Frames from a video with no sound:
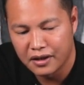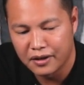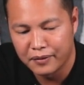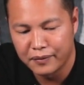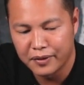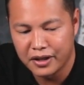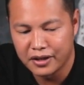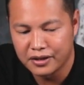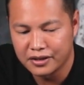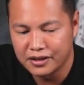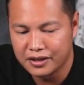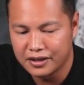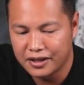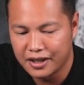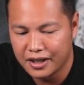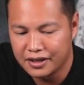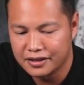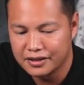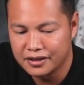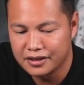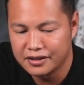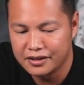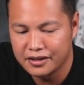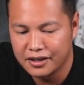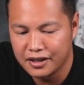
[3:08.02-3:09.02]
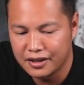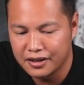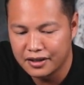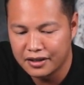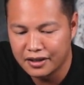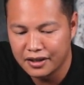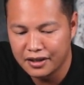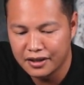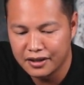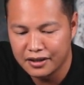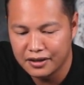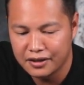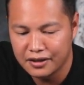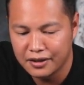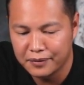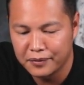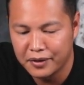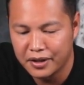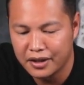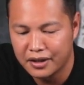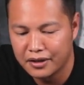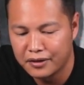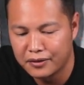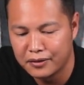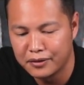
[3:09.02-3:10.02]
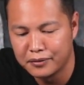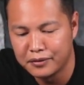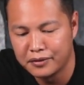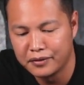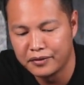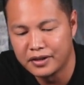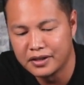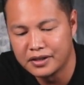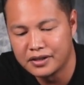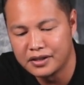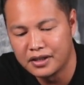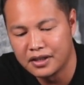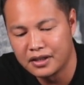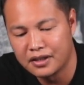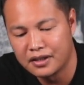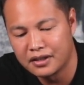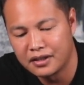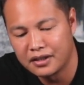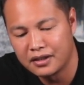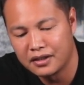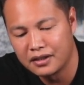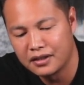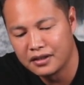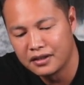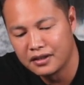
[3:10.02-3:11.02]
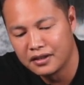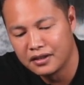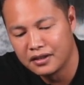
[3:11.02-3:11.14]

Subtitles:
Because it has a sticker here, I'm gonna remove the sticker